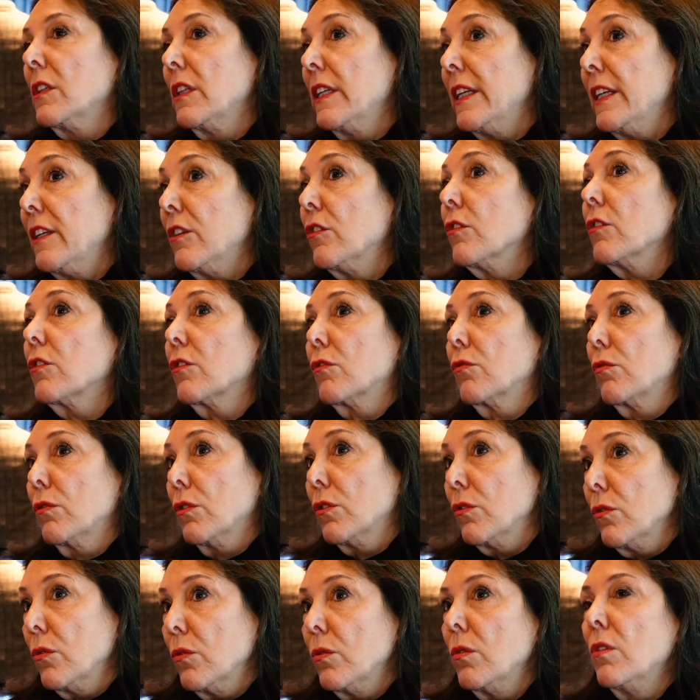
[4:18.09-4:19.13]
leaner
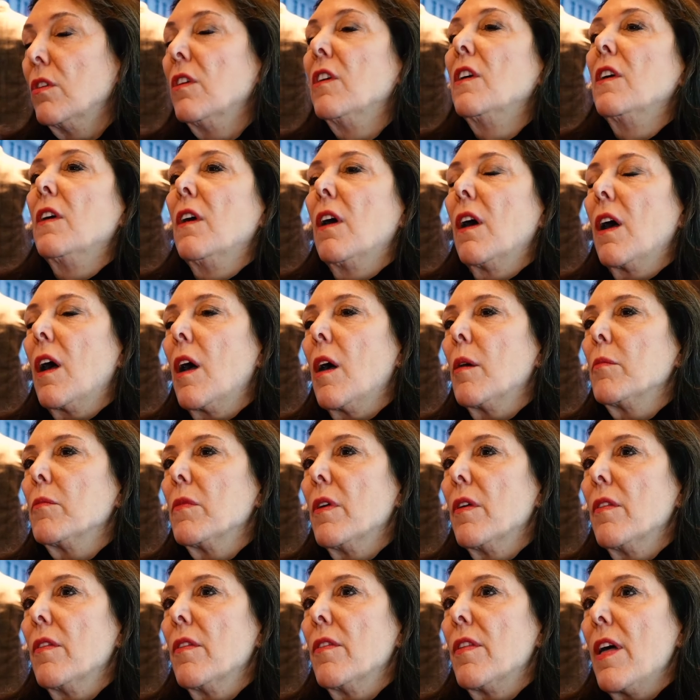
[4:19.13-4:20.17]
crew
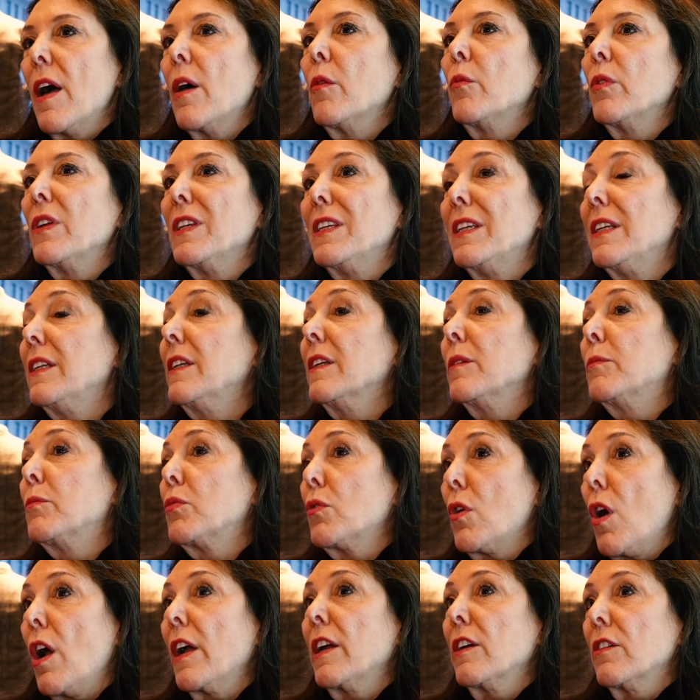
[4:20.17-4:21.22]
that we needed
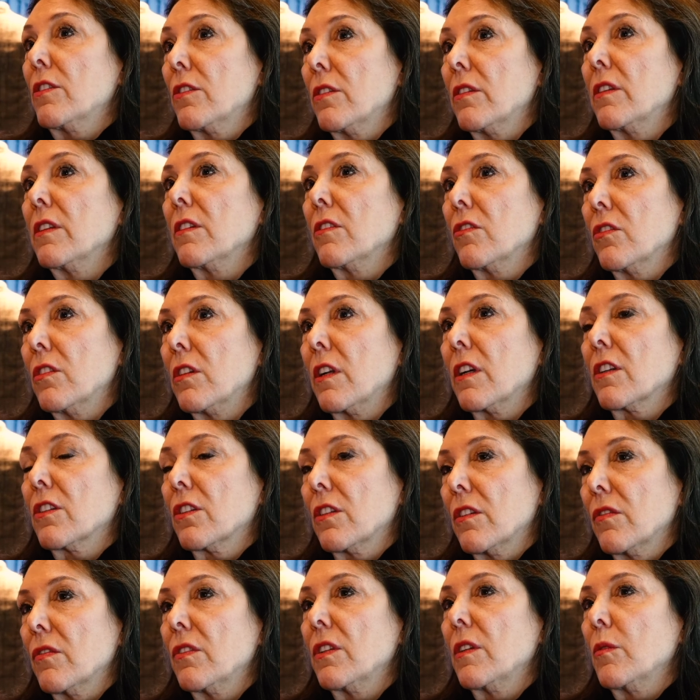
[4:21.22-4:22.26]
prior to the
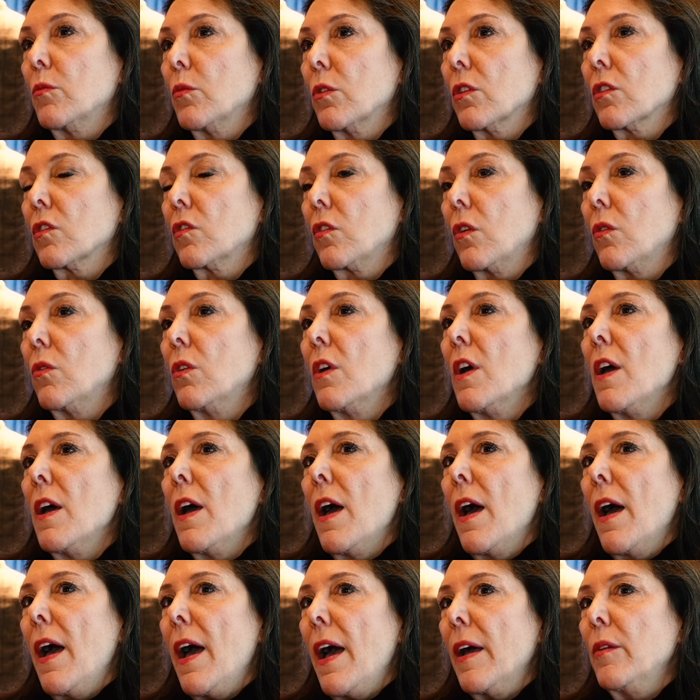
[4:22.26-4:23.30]
introduction of Teamwork. So
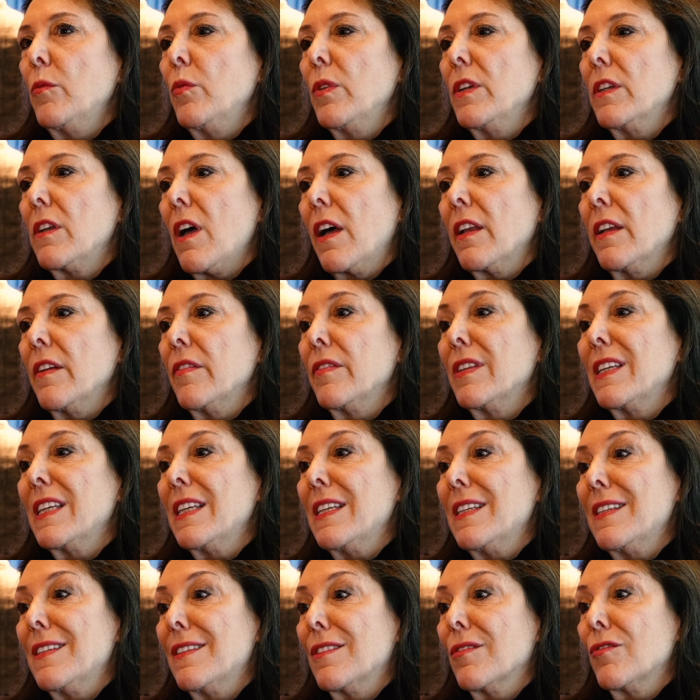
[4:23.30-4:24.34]
had we not have
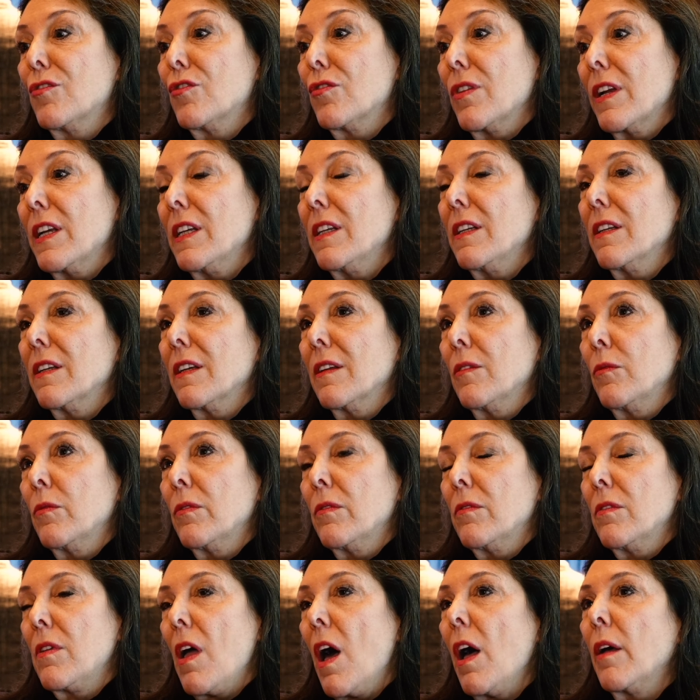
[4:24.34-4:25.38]
the ease of training
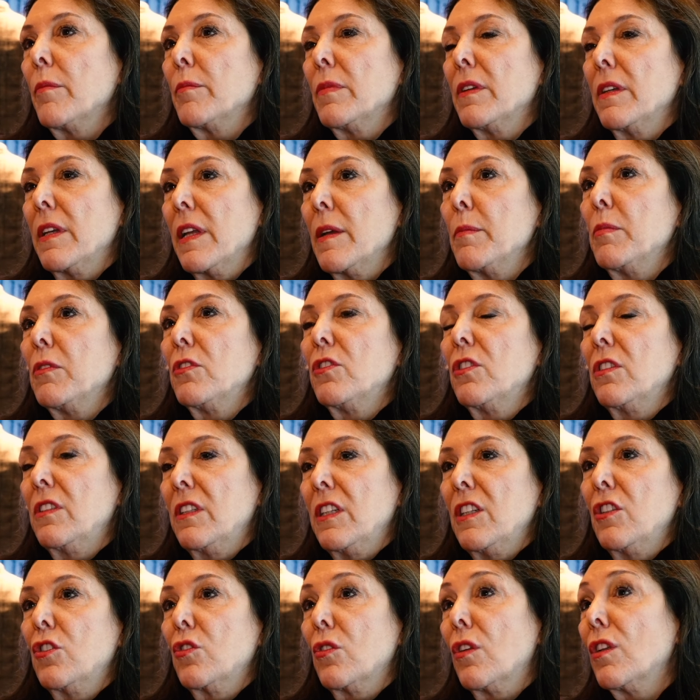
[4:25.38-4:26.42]
and not been able to
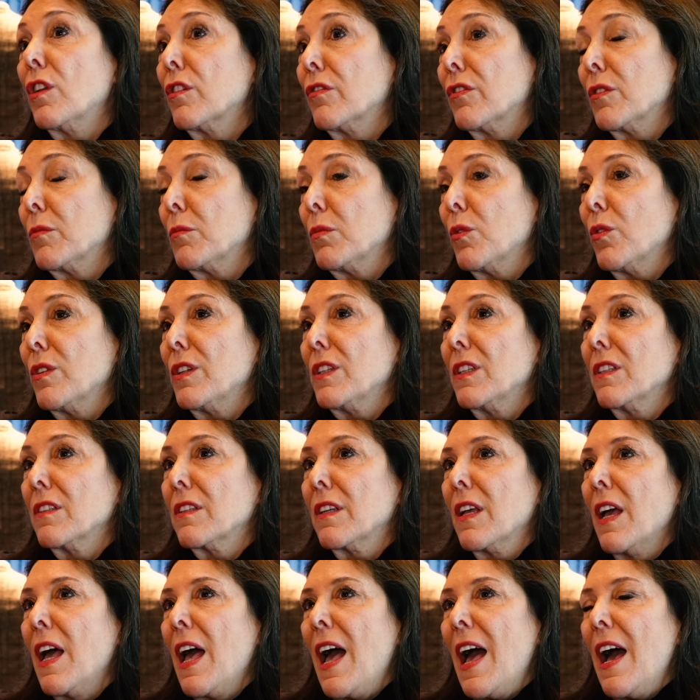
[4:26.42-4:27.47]
teach all of our
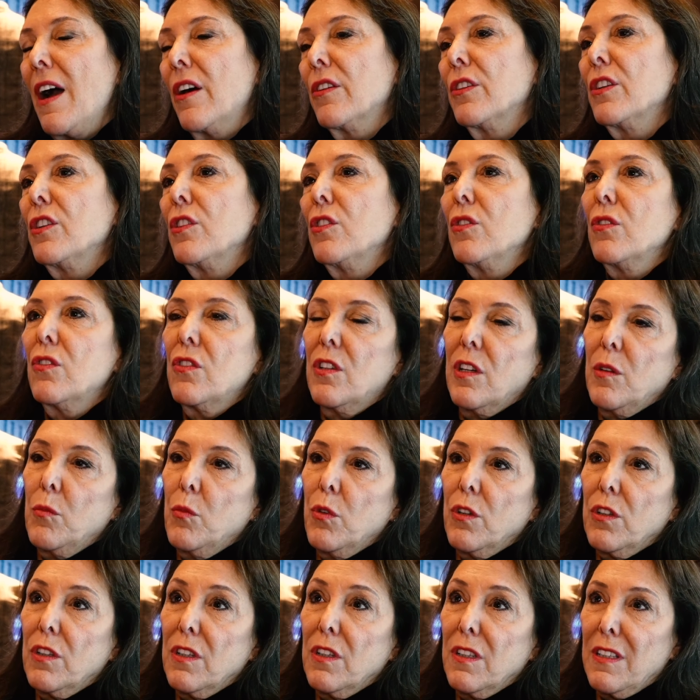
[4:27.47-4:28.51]
employees how to use
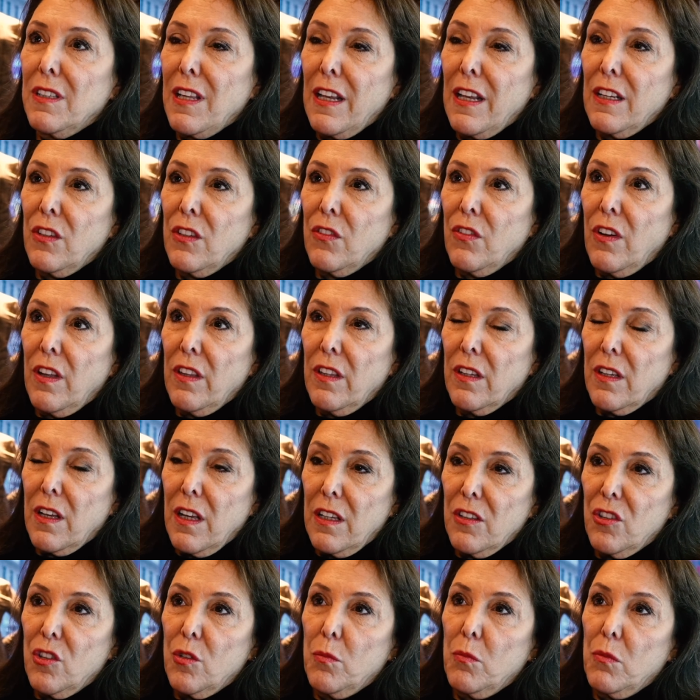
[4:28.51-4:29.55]
Teamwork to satisfy the
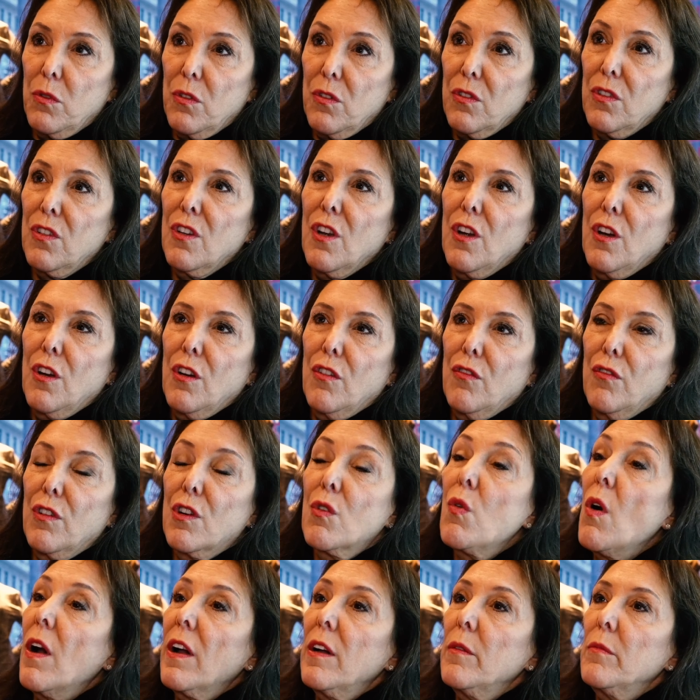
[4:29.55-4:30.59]
customer's
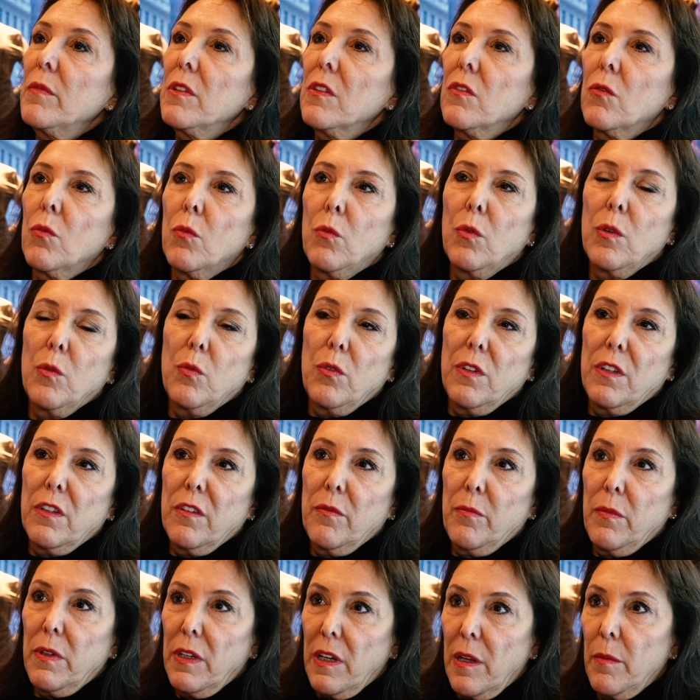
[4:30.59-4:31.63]
requirements, we wouldn't
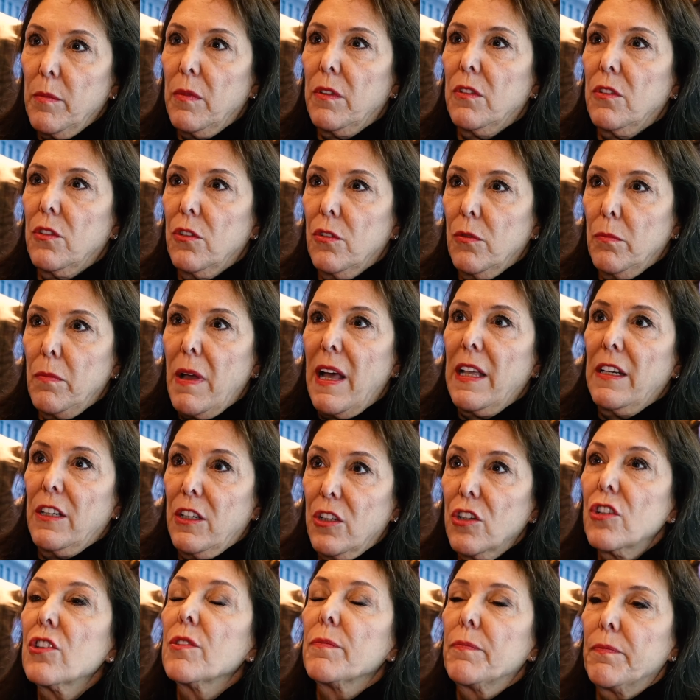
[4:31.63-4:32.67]
have been able to
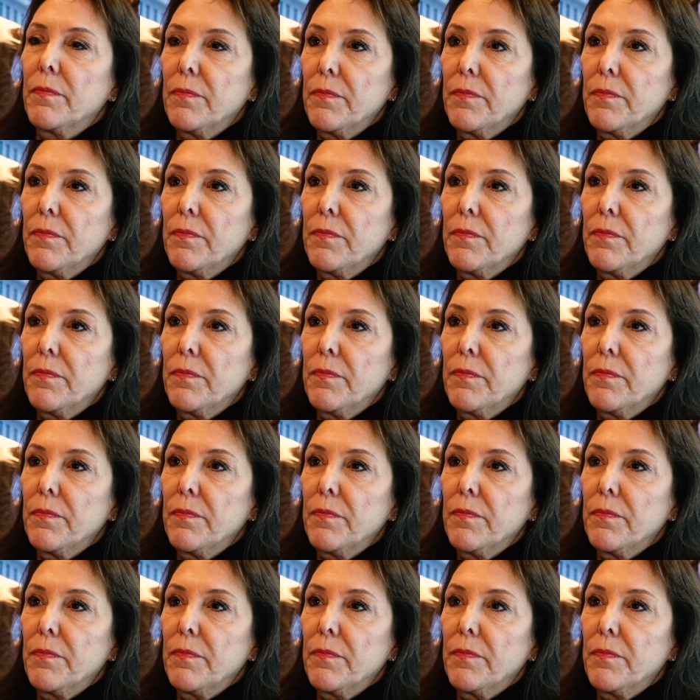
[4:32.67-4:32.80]
manage.